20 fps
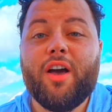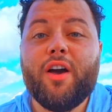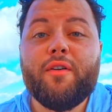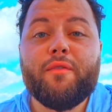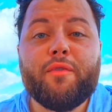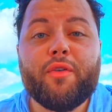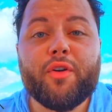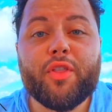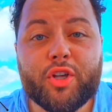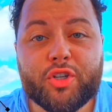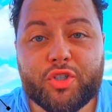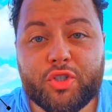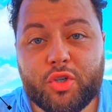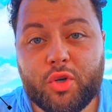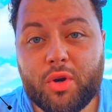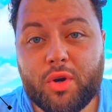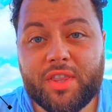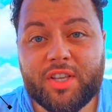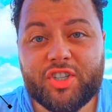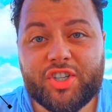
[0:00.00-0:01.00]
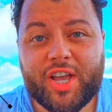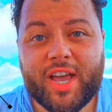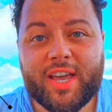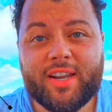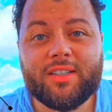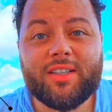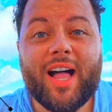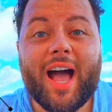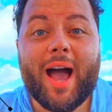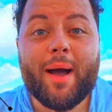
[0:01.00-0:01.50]
For those new to the
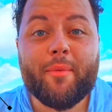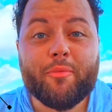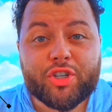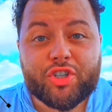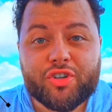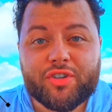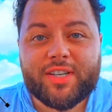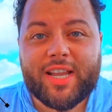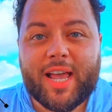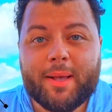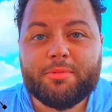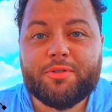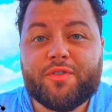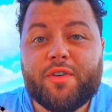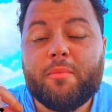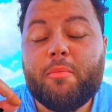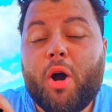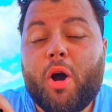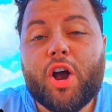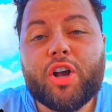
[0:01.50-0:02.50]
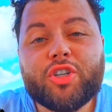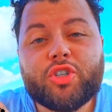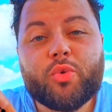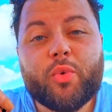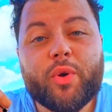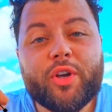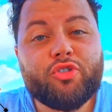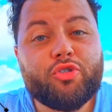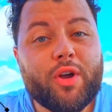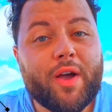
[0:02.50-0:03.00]
channel, I'm Richard Debs from
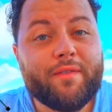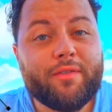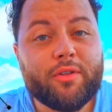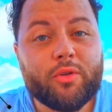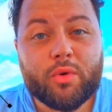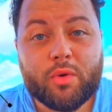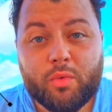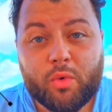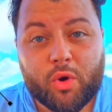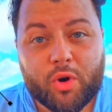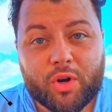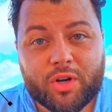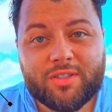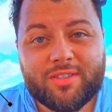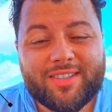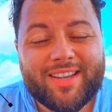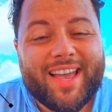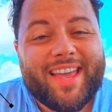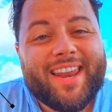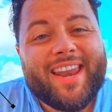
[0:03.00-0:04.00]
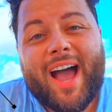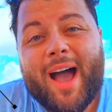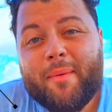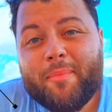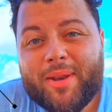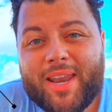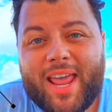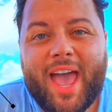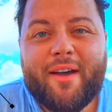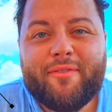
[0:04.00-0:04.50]
R2 Travel Rewards, and I'm
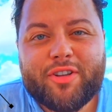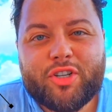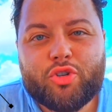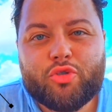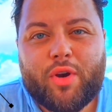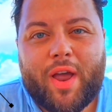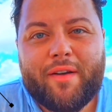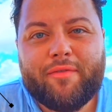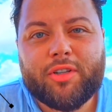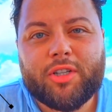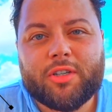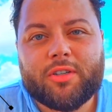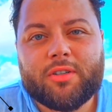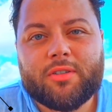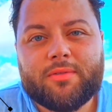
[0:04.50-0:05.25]
an avid traveler.